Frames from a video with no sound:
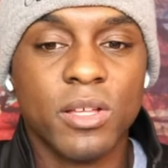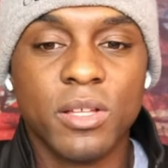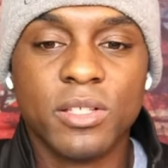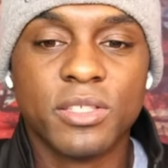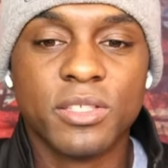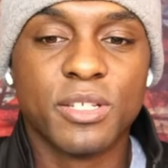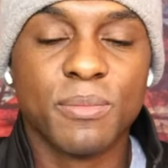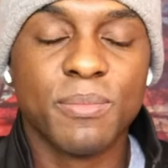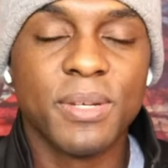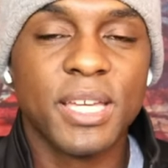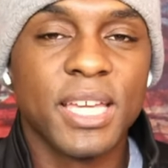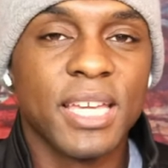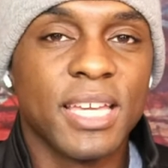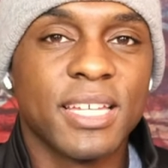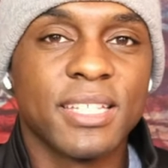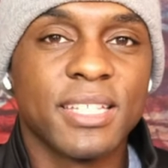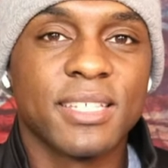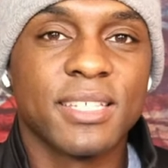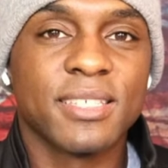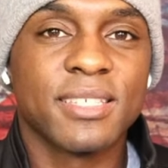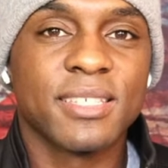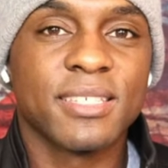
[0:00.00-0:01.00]
To me,
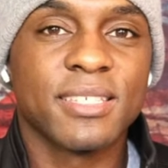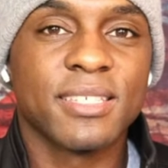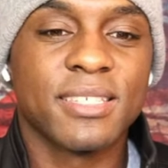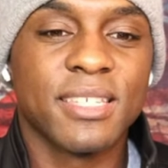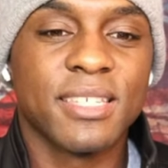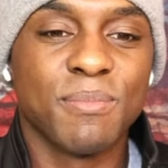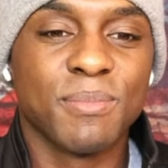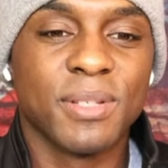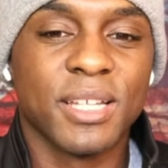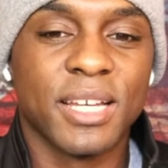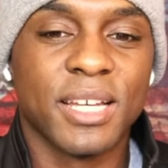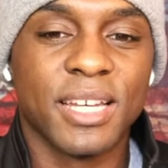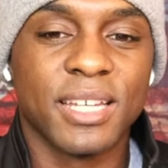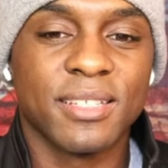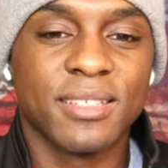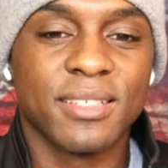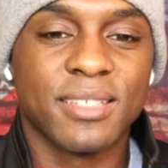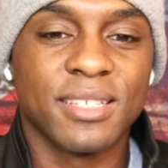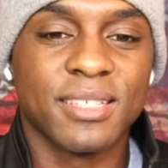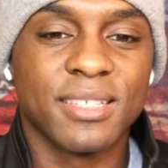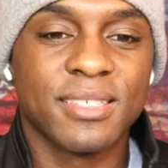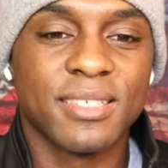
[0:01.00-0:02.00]
it doesn't seem like
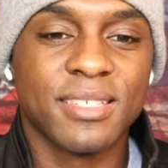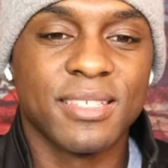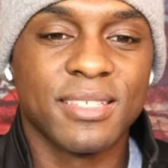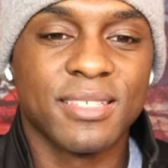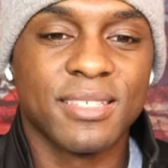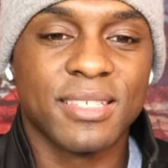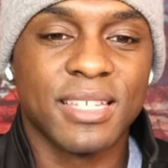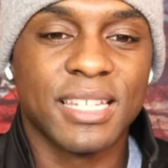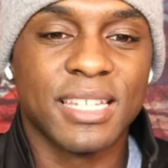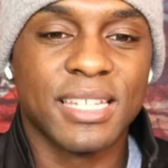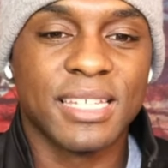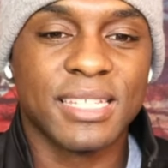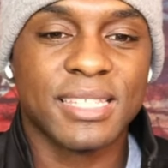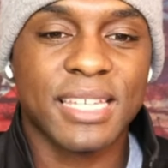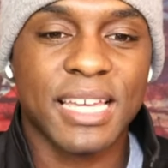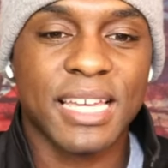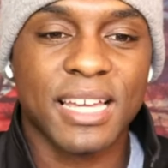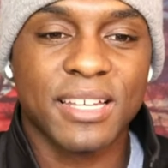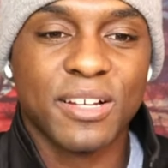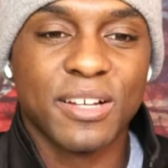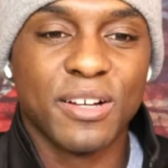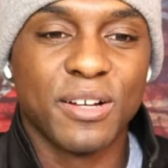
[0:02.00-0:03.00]
this is an
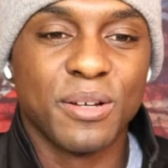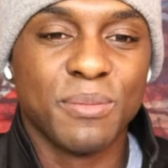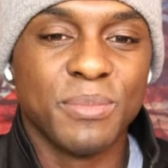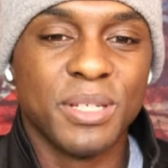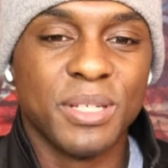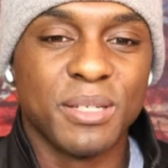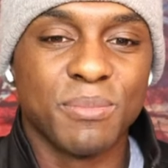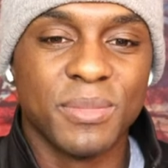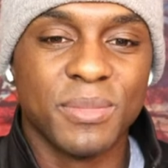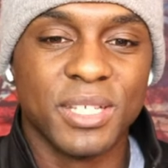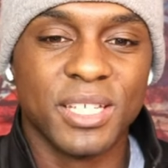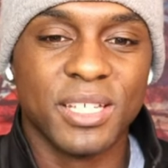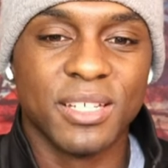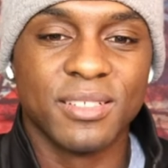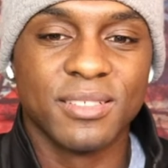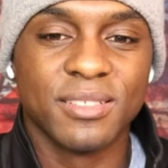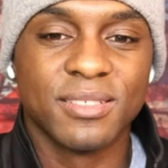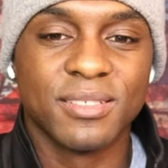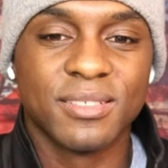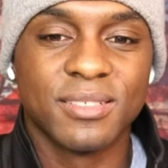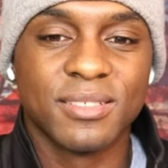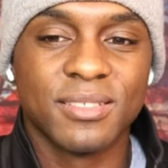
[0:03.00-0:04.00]
attack on Meek Mill.